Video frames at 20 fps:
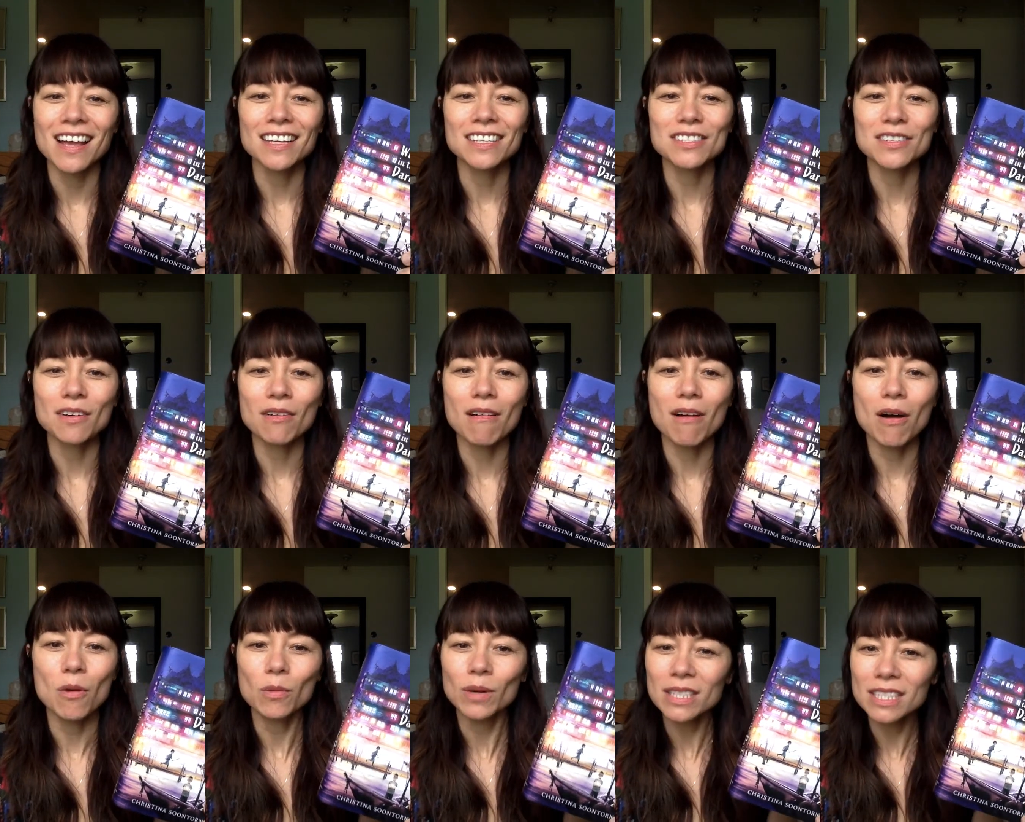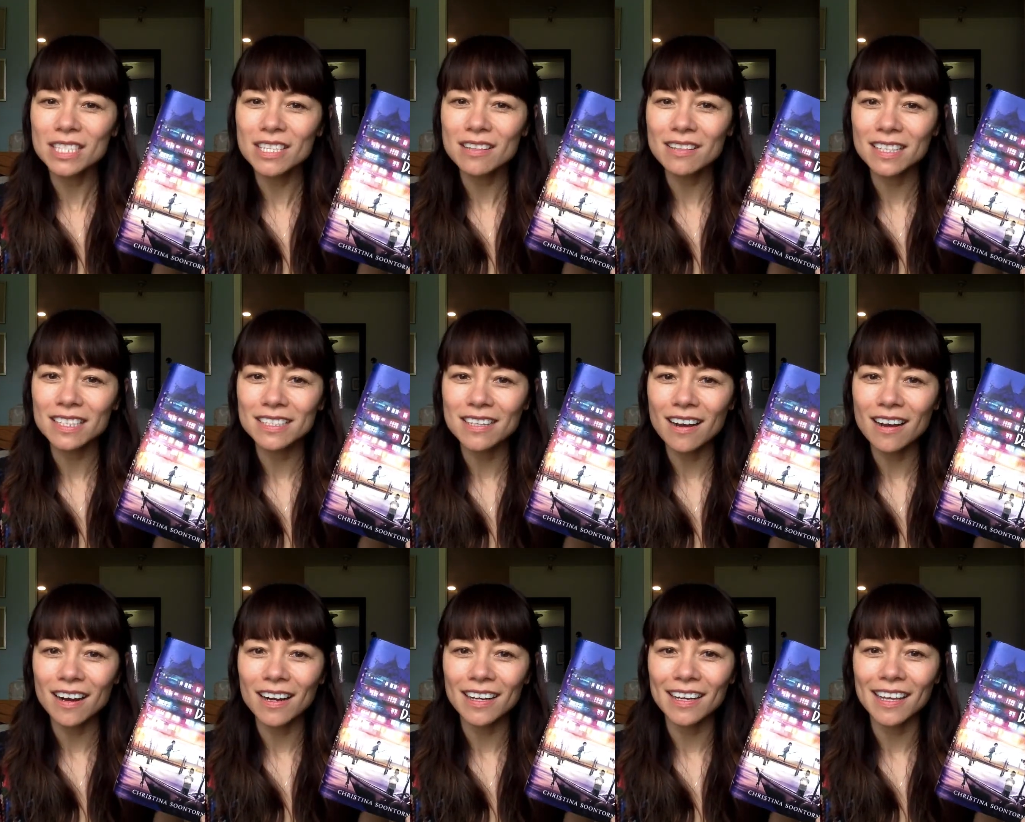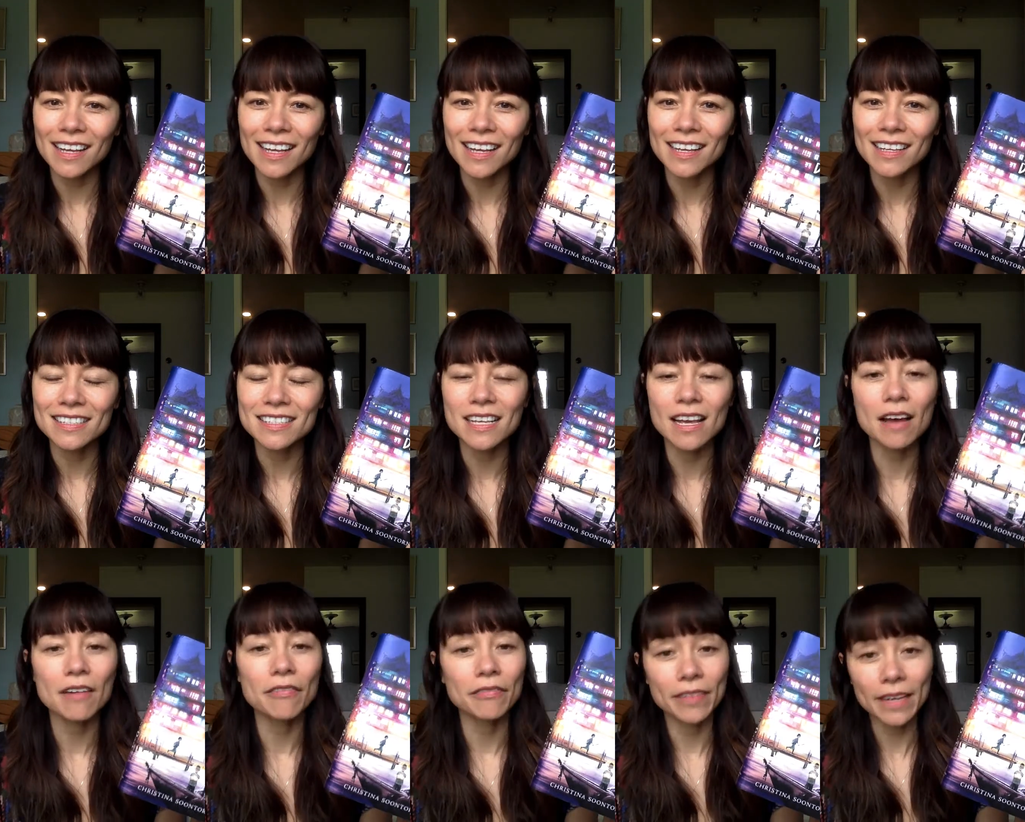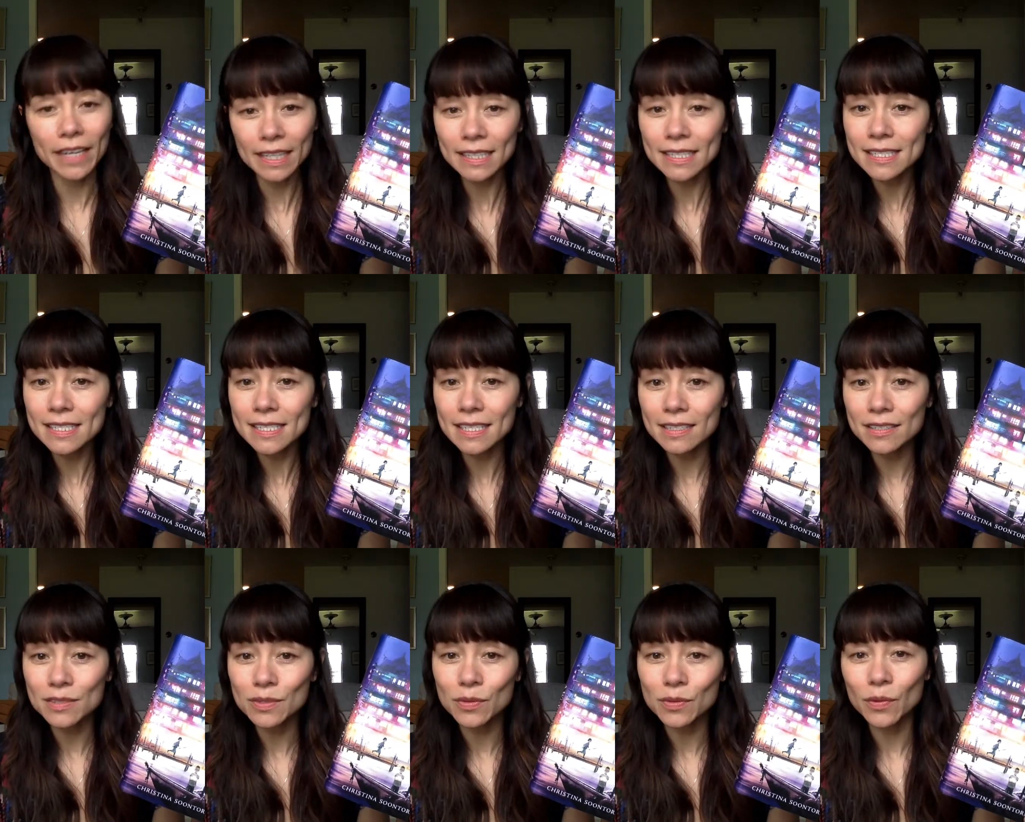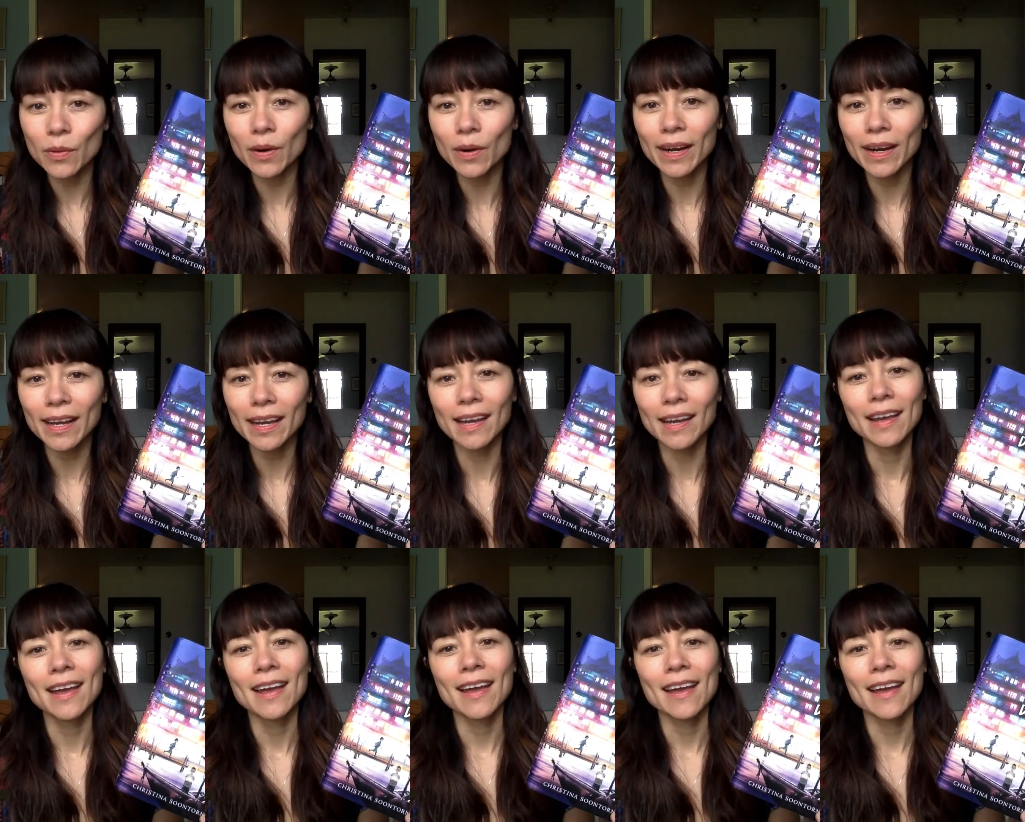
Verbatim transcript: So, A Wish in the Dark is a fantasy story,